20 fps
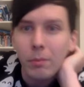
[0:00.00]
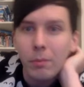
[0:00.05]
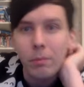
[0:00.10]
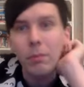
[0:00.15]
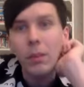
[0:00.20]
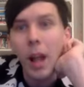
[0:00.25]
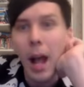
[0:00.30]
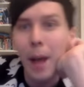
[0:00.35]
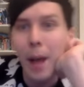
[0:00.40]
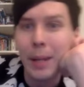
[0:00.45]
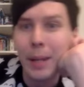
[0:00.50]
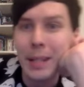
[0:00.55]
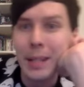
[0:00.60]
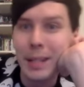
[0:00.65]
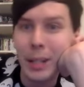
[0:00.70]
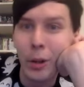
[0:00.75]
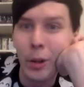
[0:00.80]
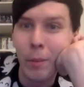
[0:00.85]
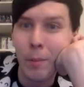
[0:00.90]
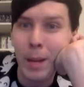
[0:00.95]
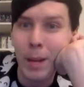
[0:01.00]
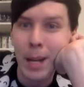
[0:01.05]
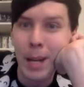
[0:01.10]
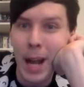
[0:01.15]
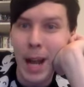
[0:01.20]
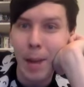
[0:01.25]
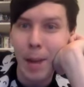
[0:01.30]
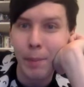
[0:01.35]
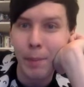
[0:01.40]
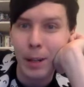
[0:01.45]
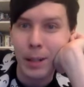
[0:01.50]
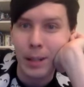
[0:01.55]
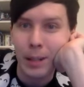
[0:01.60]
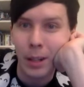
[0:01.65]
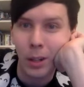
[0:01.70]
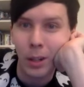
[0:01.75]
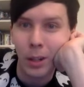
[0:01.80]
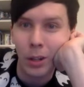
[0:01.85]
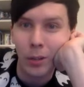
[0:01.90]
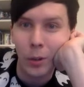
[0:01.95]
I'm going to see you in Minneapolis. I'll
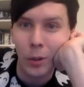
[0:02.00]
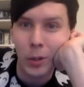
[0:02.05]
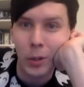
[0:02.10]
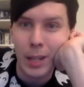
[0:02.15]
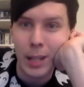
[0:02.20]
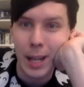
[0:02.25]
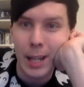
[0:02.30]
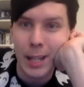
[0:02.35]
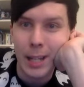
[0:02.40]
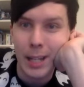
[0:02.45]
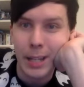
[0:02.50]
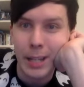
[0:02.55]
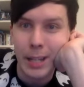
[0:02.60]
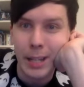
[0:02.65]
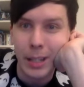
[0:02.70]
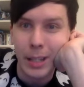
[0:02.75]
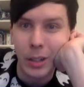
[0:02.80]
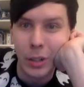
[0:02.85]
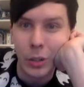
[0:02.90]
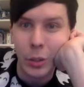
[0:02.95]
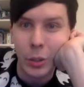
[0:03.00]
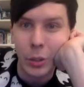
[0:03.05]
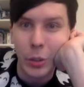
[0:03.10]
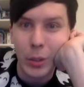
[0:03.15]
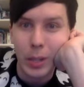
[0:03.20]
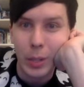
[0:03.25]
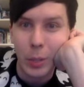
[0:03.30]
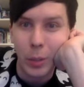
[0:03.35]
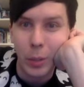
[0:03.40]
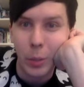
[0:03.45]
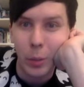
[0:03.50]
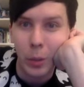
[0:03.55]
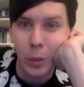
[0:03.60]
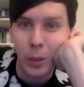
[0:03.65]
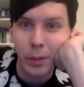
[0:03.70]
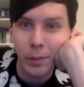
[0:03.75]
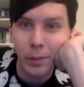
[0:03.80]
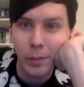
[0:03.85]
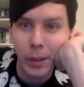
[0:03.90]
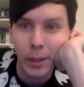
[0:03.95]
look forward to that,
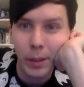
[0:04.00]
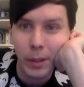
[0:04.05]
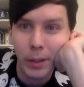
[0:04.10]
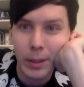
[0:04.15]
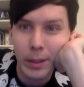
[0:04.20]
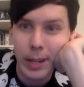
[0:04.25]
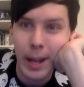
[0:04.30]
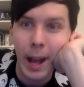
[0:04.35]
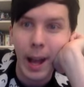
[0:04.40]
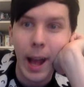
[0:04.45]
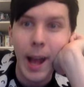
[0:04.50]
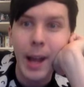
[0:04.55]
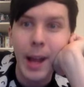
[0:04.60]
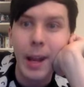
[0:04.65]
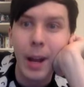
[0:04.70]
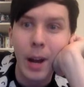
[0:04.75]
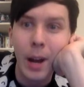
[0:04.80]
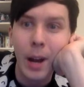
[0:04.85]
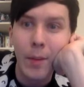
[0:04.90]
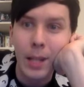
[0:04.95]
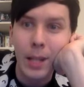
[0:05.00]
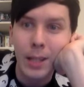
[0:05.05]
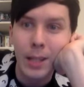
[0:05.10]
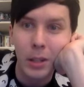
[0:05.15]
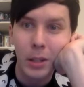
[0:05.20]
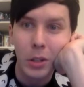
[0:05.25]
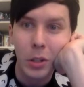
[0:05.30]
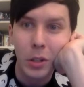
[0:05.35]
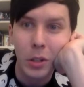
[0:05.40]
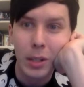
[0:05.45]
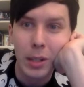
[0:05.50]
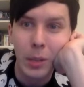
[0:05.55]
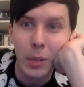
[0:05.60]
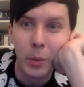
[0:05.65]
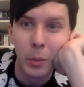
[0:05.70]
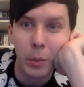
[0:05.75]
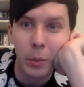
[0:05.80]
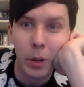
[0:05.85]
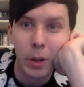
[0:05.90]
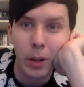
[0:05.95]
Destiel2611. Say, hey, I'm
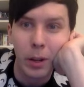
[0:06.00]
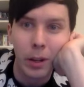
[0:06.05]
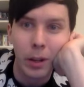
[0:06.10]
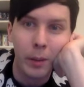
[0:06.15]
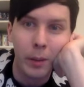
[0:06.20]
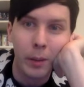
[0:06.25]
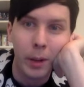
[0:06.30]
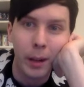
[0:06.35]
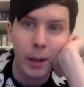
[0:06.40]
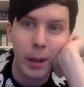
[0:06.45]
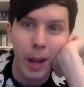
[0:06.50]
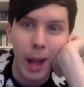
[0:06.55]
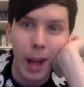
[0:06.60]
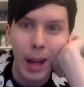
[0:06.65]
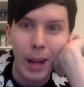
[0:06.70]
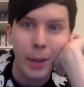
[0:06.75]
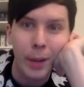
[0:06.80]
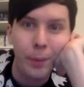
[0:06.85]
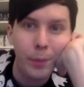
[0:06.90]
Destiel2611. And I'll be like, hey.